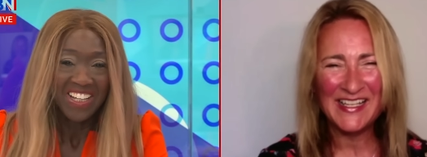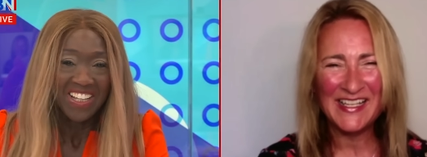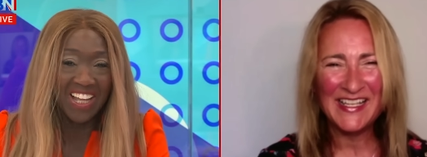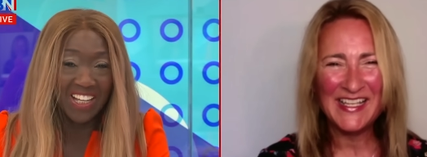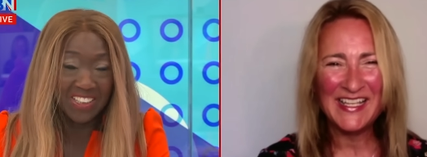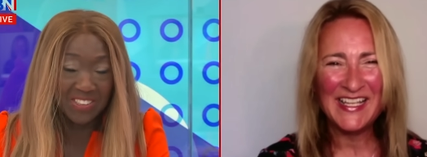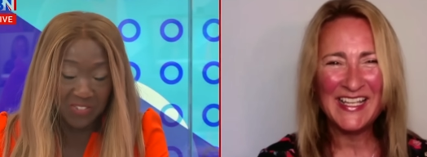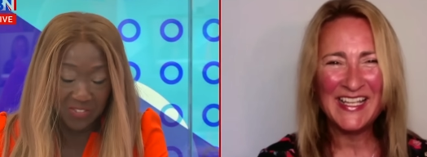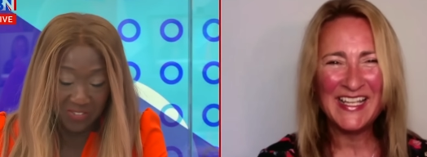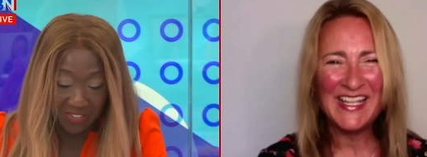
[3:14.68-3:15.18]

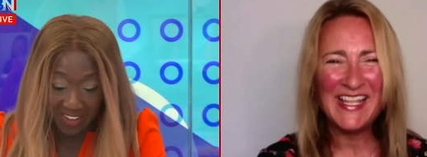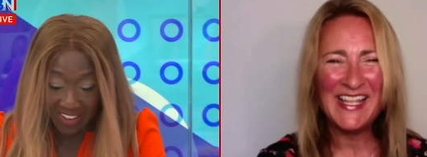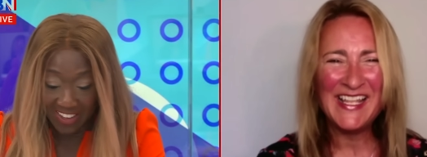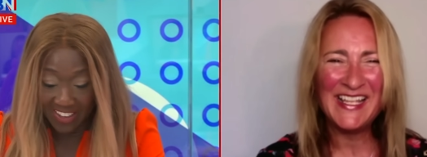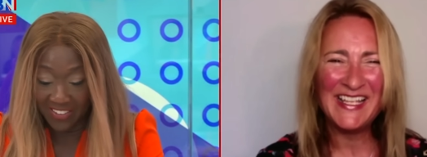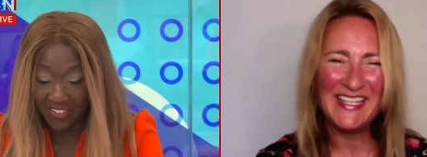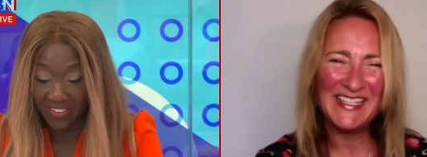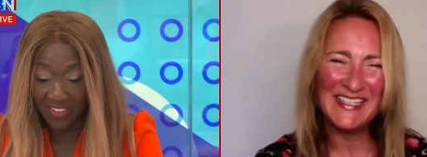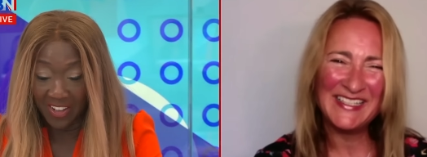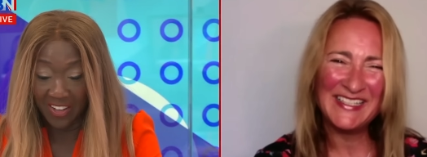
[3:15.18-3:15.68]
Speaker 1: That's
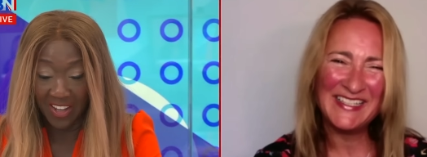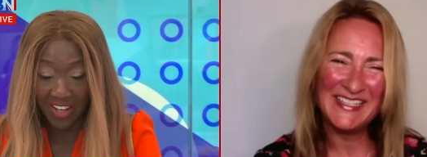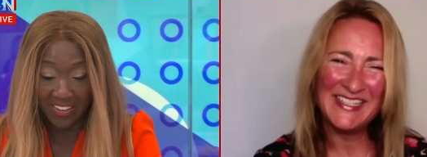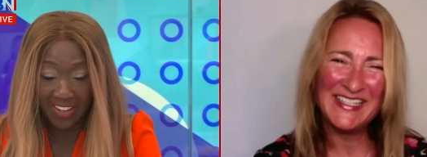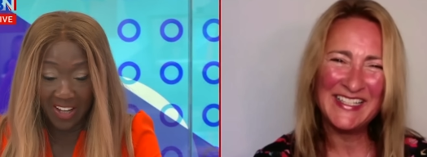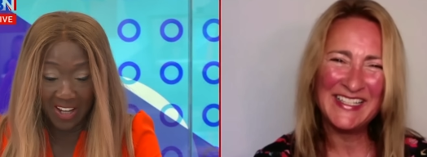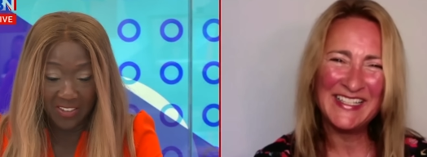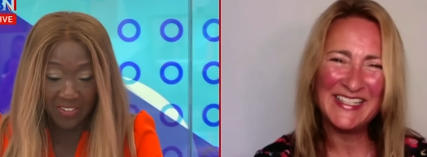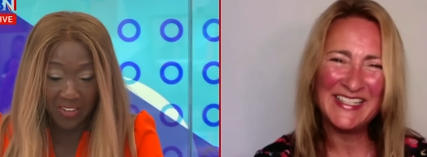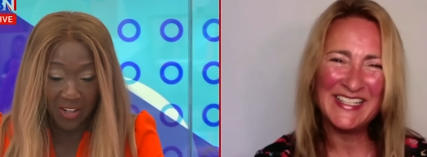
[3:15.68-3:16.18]
funny, isn't it?
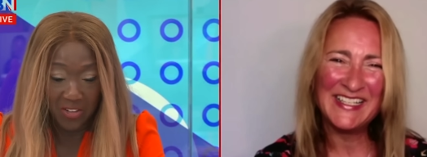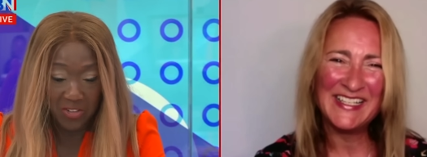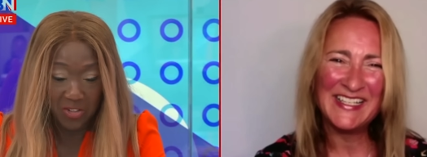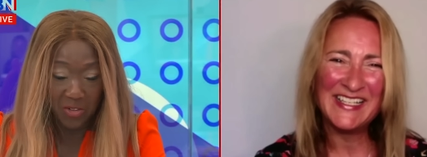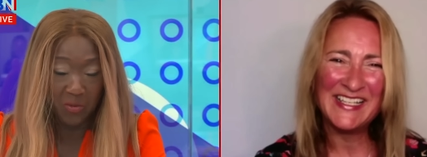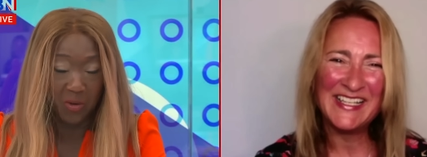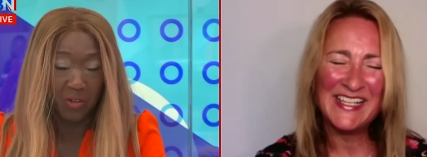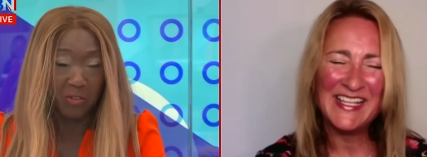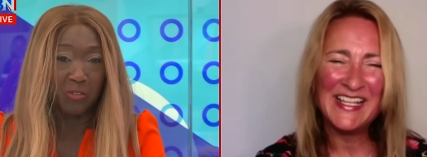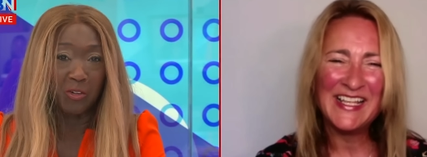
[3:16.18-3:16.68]
That, that is
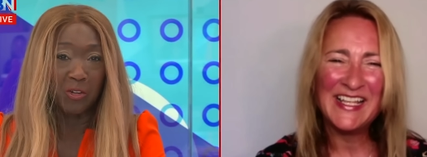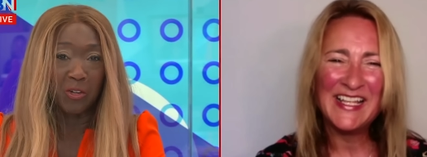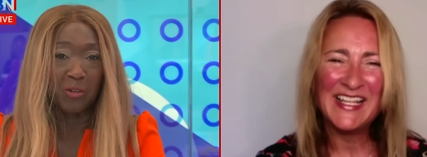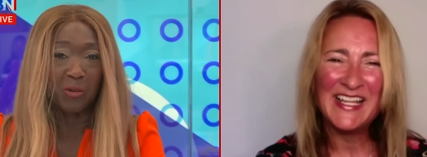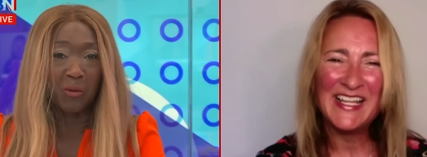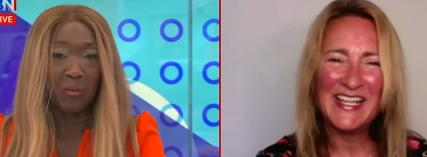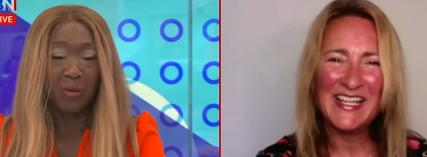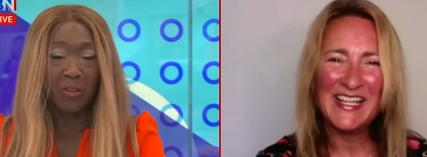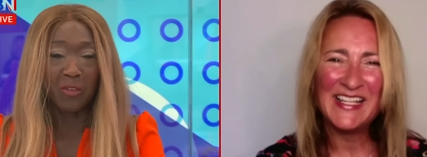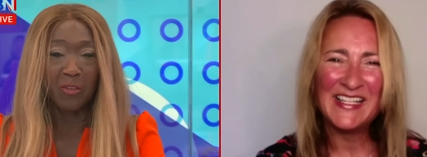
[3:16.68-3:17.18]
actually quite a
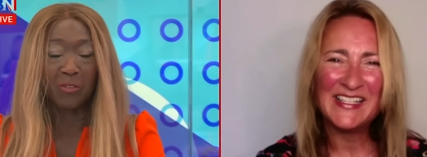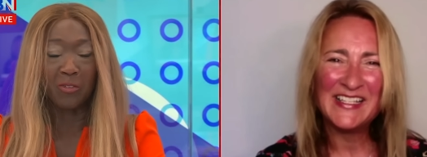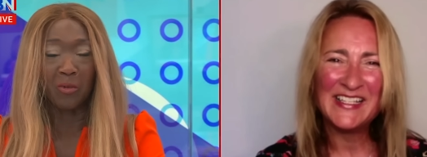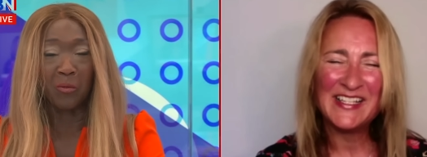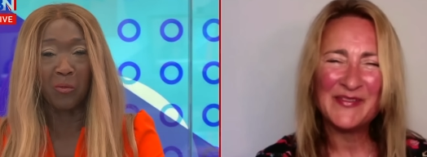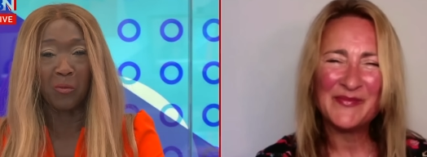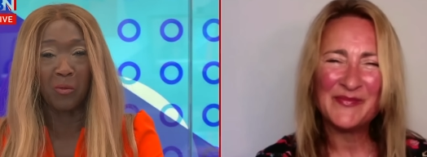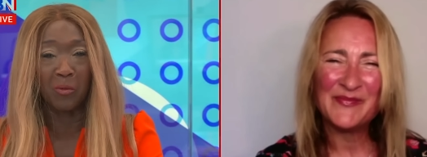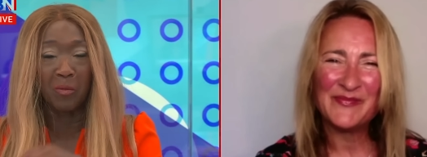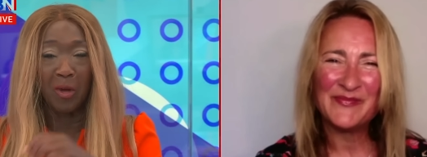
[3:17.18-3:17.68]
funny comment that
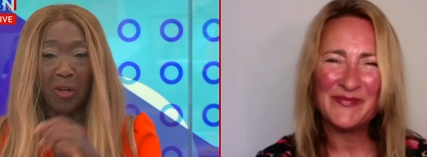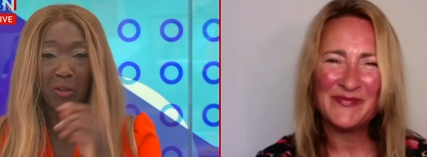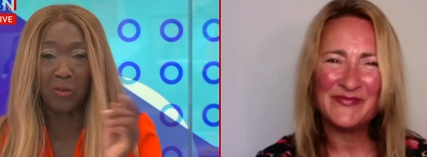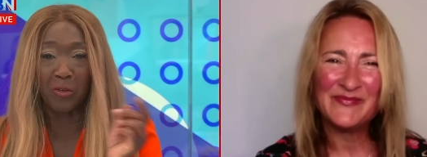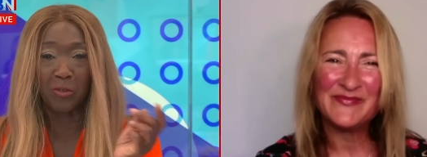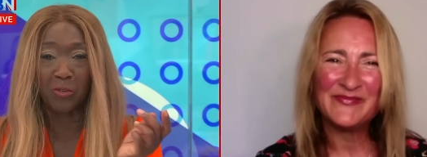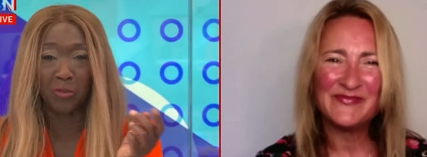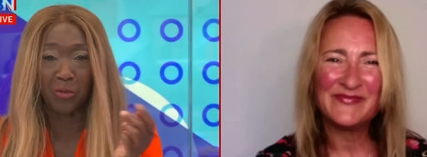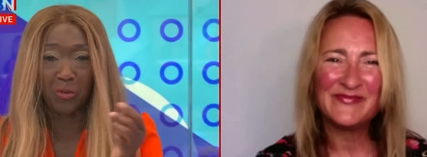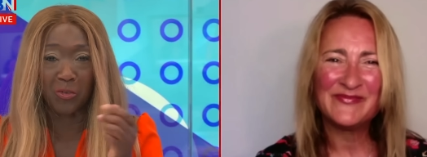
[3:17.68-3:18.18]
someone would make.
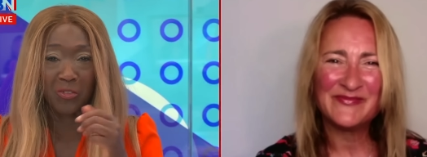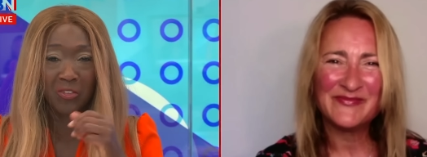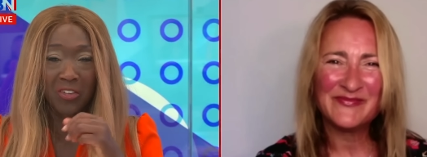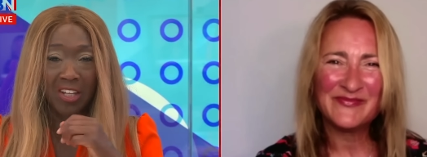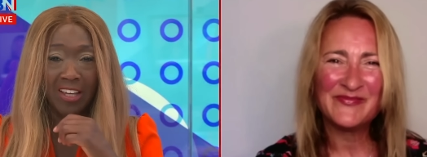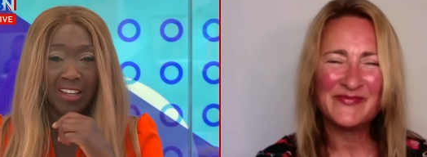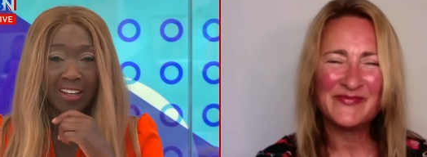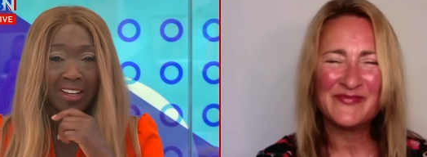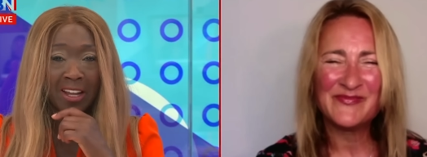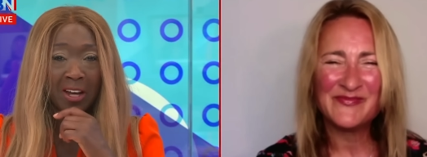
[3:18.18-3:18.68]
You can sort of
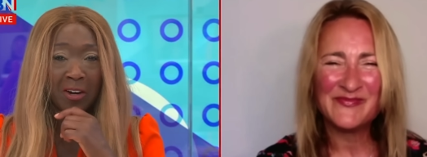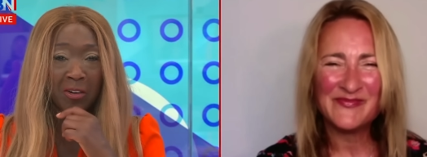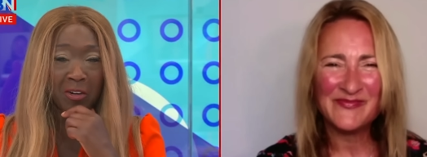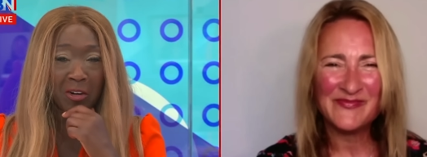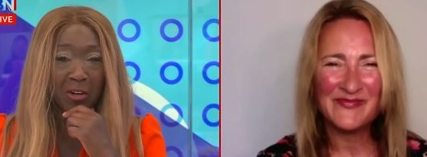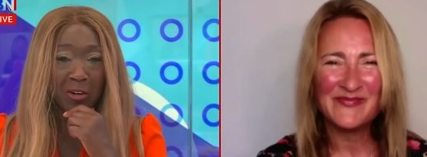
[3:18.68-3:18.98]
see it now,